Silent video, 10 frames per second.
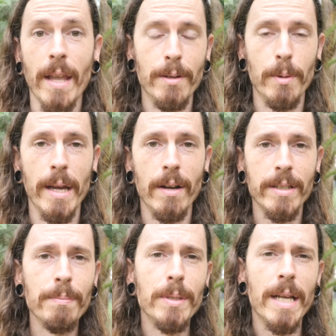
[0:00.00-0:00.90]
Anyway, I'll
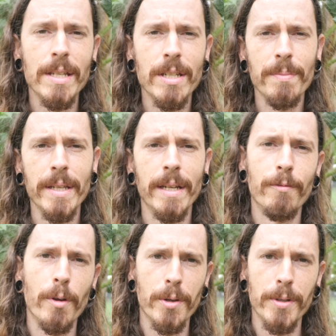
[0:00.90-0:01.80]
keep you guys updated
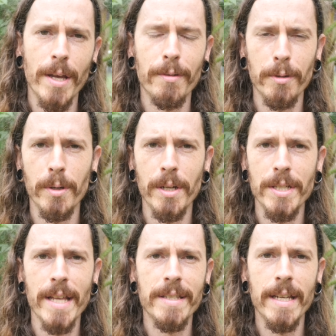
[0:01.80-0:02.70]
further down the road as
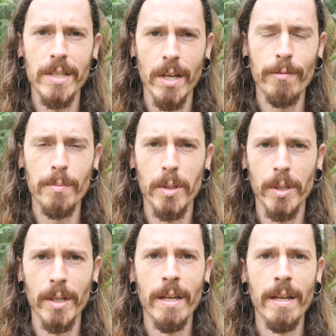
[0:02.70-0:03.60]
that takes off
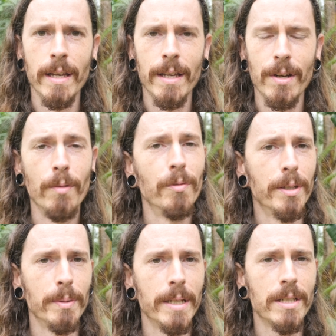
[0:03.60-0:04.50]
more and
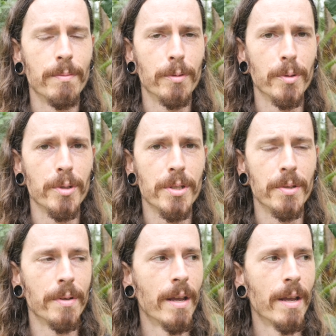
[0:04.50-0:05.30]
hopefully we get some fruit soon.